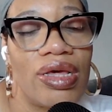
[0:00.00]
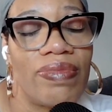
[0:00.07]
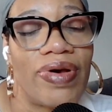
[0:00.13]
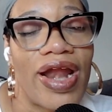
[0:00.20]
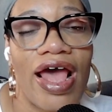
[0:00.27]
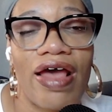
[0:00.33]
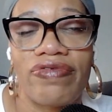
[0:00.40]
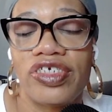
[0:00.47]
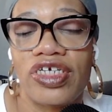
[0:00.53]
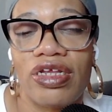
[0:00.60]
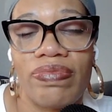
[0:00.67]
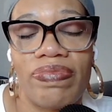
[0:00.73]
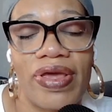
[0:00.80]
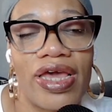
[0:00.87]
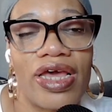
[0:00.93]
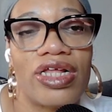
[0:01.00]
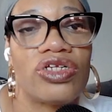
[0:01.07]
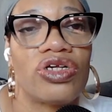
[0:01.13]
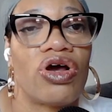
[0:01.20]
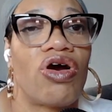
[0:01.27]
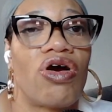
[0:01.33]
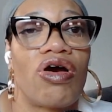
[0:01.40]
But half sheet pans
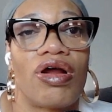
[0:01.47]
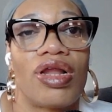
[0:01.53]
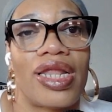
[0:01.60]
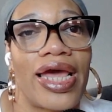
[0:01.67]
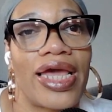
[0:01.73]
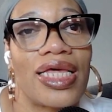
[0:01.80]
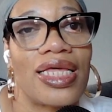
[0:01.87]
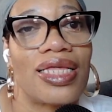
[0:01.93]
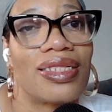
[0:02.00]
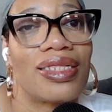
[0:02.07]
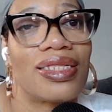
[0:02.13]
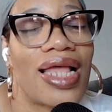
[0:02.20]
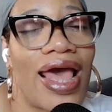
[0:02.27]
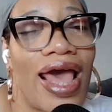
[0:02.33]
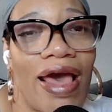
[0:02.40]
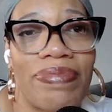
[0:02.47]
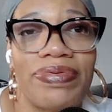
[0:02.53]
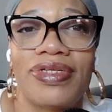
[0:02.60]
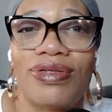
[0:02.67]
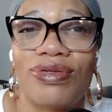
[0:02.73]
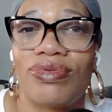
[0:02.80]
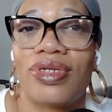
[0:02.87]
are like
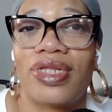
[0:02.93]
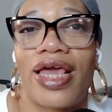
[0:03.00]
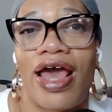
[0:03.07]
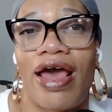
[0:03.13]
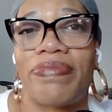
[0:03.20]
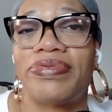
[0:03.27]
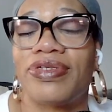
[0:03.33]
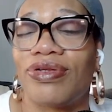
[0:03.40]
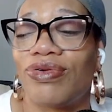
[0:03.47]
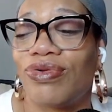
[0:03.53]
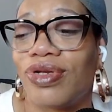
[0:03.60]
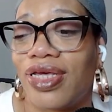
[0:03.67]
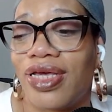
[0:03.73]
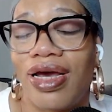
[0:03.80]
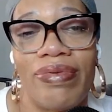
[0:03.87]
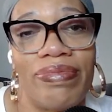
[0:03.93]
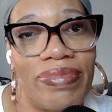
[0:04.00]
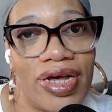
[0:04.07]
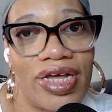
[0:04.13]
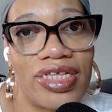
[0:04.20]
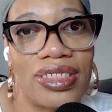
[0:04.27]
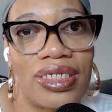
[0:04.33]
absolutely, absolutely a
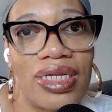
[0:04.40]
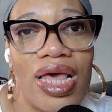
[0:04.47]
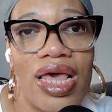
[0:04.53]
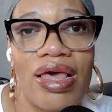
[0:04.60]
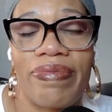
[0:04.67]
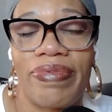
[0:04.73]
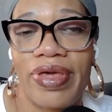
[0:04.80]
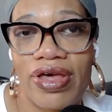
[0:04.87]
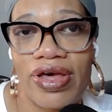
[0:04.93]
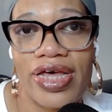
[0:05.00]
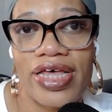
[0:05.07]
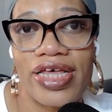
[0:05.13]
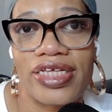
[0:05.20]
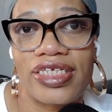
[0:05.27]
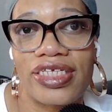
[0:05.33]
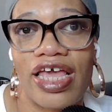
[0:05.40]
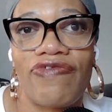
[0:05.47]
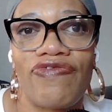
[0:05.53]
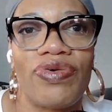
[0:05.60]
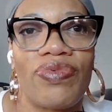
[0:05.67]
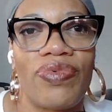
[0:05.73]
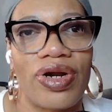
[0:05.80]
must because
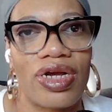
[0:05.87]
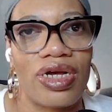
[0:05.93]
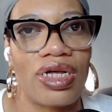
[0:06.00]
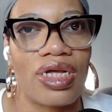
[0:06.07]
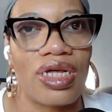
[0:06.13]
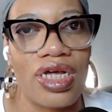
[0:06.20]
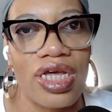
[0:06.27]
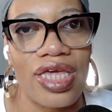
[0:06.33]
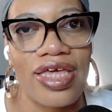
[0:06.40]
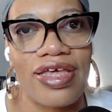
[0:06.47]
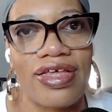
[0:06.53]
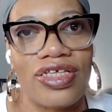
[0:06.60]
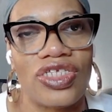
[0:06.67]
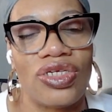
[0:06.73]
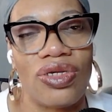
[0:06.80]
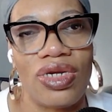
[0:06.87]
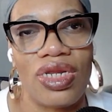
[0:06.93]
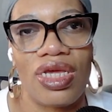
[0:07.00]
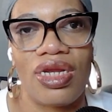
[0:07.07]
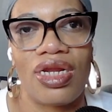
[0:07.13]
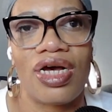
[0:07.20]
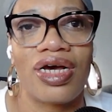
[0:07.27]
if you want to cook cookies, you
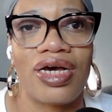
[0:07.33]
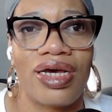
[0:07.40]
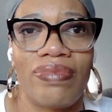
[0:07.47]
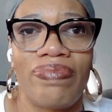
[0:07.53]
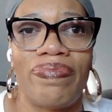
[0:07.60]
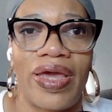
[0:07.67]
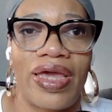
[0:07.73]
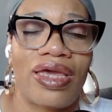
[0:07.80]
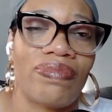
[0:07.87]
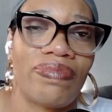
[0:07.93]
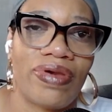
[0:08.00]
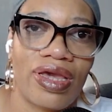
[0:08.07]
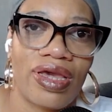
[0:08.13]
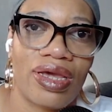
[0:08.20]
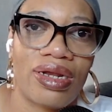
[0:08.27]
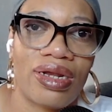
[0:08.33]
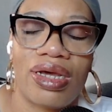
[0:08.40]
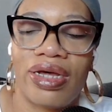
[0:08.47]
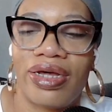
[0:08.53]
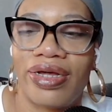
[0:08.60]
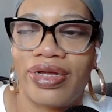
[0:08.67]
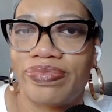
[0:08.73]
need a good baking pan.
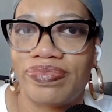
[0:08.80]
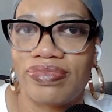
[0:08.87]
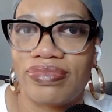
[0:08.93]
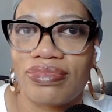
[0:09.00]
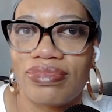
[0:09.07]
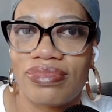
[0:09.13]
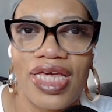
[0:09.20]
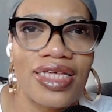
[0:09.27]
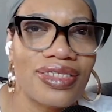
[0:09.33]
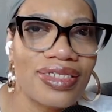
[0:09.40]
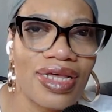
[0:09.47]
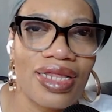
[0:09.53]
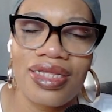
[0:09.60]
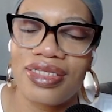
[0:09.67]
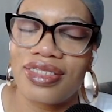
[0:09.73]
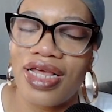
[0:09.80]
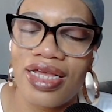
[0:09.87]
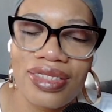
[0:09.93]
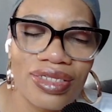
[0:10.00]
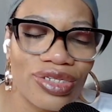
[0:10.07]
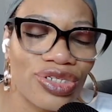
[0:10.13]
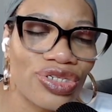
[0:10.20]
Um, they sell these
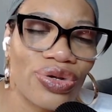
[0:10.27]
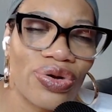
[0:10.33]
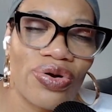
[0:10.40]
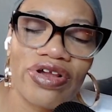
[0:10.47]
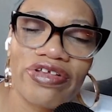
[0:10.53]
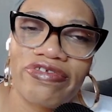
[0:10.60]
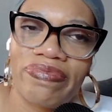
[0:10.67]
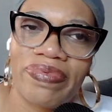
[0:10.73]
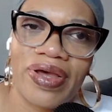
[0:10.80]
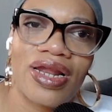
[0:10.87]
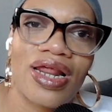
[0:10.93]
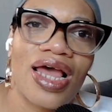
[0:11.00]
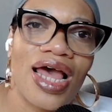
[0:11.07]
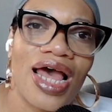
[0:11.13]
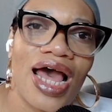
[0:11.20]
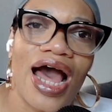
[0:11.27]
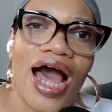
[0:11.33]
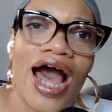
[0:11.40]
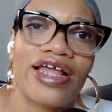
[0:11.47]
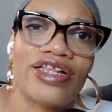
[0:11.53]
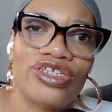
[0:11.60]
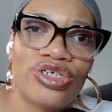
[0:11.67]
things in stores, but
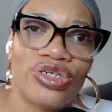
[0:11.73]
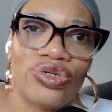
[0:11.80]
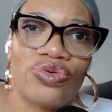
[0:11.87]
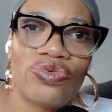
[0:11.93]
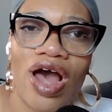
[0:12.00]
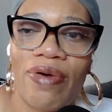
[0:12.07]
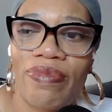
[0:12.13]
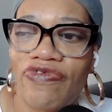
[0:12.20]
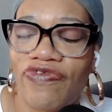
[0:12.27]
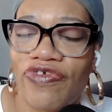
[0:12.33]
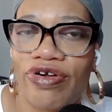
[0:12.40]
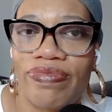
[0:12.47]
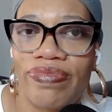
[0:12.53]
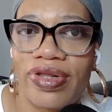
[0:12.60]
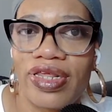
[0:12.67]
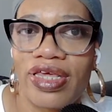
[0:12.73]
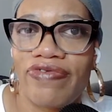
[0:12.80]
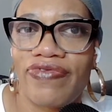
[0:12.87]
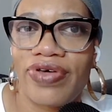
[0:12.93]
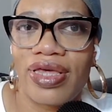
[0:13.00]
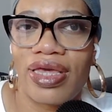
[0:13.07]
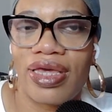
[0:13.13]
I do, I'm a firm
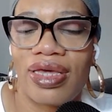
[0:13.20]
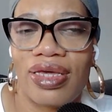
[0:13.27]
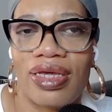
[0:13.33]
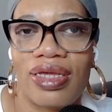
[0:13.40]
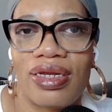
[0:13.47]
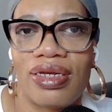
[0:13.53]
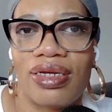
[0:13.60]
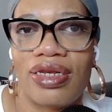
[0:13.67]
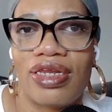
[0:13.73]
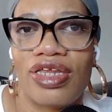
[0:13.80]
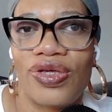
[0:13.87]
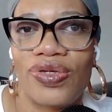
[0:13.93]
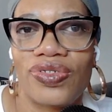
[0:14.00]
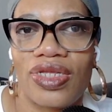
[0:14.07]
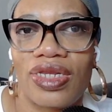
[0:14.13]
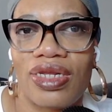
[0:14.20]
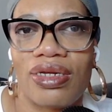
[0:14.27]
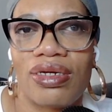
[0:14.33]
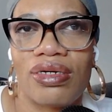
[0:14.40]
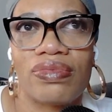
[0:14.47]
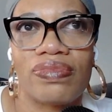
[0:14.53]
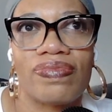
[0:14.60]
believer in
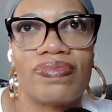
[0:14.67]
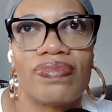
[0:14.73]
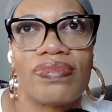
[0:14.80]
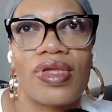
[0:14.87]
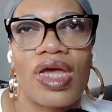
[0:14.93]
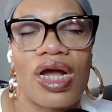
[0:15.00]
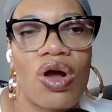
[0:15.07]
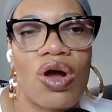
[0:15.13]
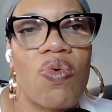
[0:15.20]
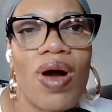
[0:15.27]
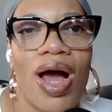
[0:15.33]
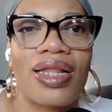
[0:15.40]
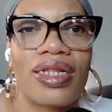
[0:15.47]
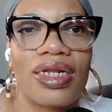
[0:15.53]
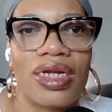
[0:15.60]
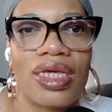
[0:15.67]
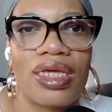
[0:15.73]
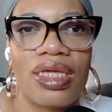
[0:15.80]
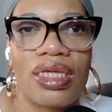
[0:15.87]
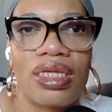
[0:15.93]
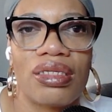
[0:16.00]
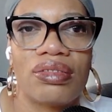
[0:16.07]
using
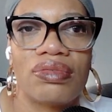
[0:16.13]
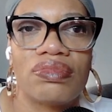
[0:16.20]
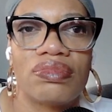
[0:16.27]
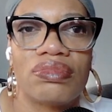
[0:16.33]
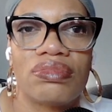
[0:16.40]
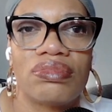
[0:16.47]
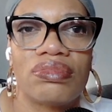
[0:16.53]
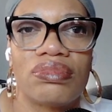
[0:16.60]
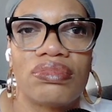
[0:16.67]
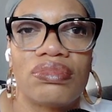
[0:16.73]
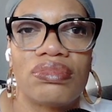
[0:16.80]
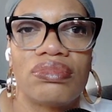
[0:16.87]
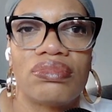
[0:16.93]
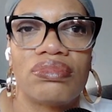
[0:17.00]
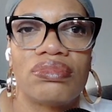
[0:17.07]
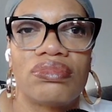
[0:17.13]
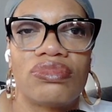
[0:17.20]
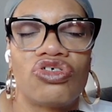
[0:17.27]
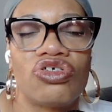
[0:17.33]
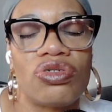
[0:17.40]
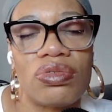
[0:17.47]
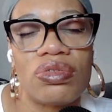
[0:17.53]
quality
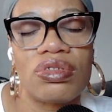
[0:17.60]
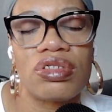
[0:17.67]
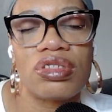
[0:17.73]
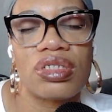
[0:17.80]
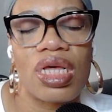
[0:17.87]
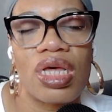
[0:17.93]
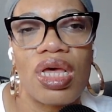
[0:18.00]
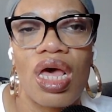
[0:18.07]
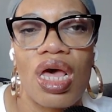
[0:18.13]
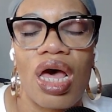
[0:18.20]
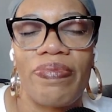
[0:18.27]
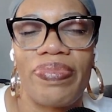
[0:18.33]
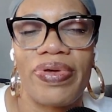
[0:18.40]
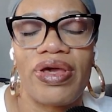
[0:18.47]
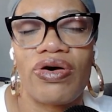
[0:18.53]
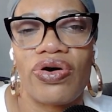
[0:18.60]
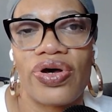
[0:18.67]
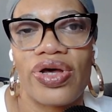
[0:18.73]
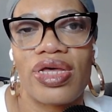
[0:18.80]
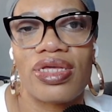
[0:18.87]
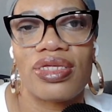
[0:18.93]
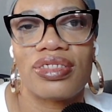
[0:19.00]
tools
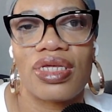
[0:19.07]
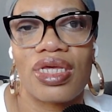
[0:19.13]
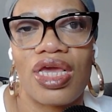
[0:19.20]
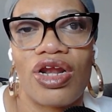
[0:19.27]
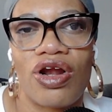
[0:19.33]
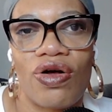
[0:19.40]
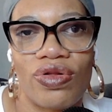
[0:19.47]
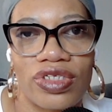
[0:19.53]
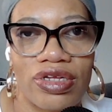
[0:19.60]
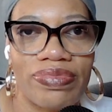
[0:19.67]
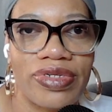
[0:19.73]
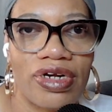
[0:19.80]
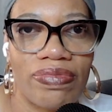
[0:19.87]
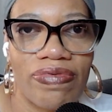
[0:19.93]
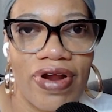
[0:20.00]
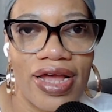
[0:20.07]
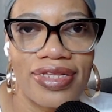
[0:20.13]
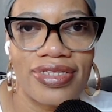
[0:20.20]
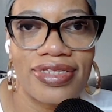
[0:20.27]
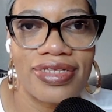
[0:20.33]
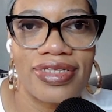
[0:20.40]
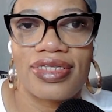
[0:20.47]
because it holds up to the
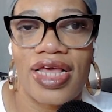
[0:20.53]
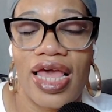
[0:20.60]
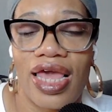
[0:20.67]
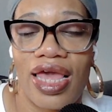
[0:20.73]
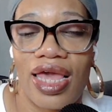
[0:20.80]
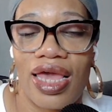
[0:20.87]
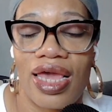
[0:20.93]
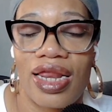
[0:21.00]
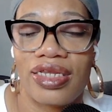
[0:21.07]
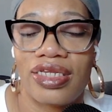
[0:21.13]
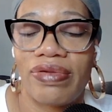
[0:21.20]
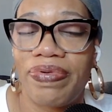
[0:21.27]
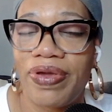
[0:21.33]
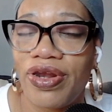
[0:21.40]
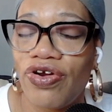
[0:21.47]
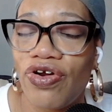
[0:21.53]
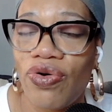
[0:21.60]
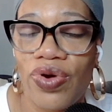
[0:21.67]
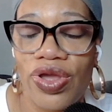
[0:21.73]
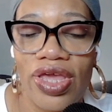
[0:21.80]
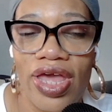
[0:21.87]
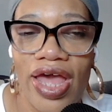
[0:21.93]
process and depending on
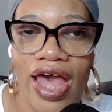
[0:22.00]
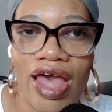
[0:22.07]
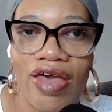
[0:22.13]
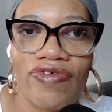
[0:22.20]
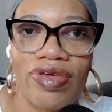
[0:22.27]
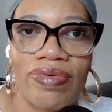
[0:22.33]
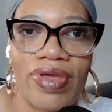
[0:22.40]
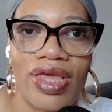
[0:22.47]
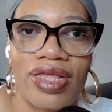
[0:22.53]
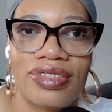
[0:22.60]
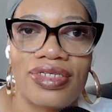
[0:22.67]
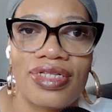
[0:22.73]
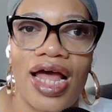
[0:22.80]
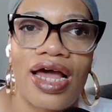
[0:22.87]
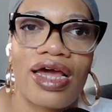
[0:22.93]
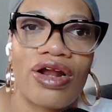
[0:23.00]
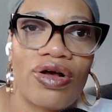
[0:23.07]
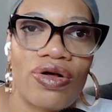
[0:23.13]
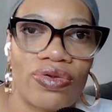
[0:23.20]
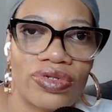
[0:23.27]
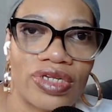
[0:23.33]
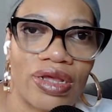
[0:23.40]
what you have it it's not going to
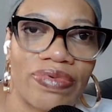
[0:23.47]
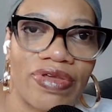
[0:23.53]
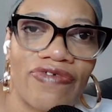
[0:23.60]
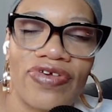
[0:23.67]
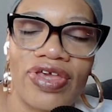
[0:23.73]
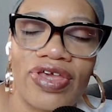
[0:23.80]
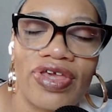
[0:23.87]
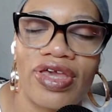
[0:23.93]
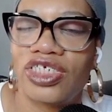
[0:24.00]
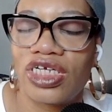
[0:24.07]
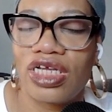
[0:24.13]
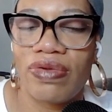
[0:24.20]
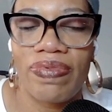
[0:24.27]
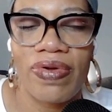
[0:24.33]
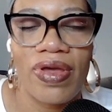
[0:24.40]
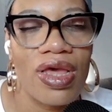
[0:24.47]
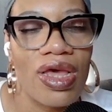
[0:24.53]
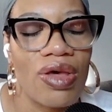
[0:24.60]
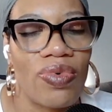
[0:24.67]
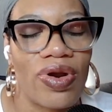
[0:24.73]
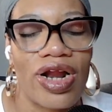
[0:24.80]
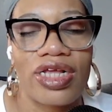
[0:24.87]
hold up if you get a cheap
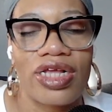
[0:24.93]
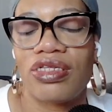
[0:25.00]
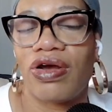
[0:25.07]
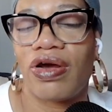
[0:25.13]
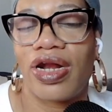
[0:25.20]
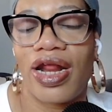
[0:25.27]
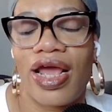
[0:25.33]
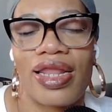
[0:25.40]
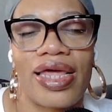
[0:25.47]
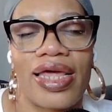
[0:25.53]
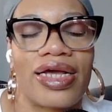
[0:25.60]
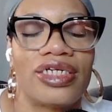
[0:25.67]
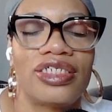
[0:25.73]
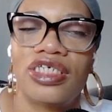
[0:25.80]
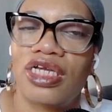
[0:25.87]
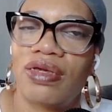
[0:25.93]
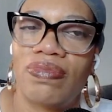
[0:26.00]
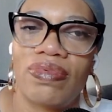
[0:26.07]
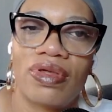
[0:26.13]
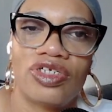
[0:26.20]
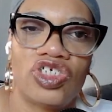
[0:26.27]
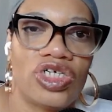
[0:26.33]
when i started i had like a cheap
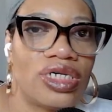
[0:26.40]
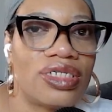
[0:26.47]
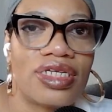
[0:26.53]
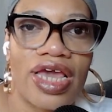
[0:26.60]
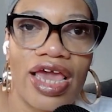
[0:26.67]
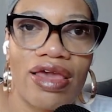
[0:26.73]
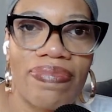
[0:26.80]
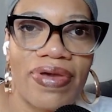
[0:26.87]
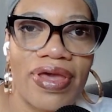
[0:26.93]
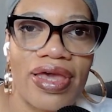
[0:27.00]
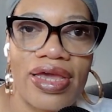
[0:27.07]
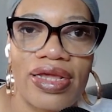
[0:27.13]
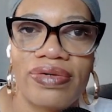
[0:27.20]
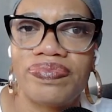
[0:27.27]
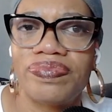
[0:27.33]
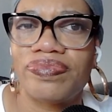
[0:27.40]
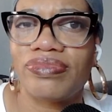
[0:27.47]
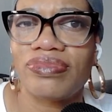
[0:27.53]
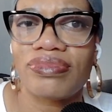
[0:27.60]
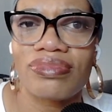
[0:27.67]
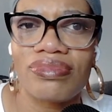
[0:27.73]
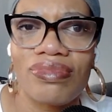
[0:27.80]
cheesecake pan
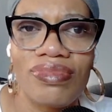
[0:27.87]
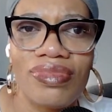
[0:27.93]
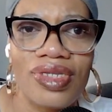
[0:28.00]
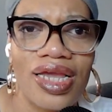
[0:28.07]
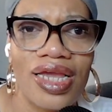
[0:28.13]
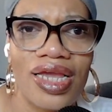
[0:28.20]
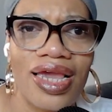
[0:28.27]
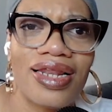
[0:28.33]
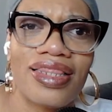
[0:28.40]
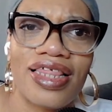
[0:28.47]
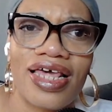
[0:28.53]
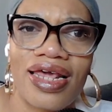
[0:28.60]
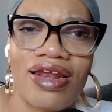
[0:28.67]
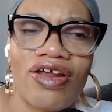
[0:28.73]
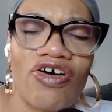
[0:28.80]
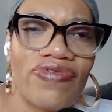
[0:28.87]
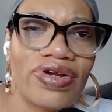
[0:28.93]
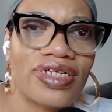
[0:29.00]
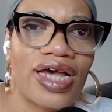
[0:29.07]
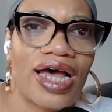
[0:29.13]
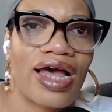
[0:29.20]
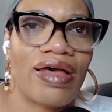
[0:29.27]
and then over
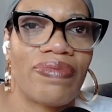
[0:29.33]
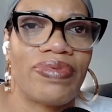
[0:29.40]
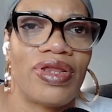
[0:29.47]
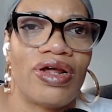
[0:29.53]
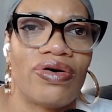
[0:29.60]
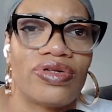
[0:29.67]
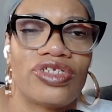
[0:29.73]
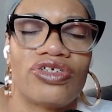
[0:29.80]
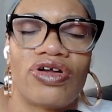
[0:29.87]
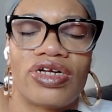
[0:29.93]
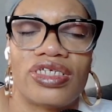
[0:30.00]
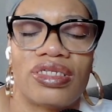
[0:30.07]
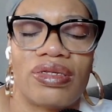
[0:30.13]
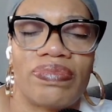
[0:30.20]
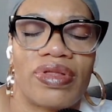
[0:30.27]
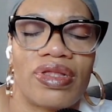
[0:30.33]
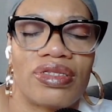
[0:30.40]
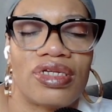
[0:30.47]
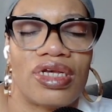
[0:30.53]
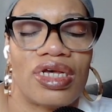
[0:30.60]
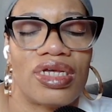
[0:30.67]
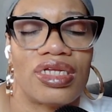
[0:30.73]
time you know it starts to
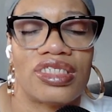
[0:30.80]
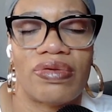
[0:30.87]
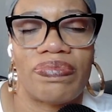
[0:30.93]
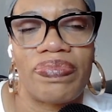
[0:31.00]
to to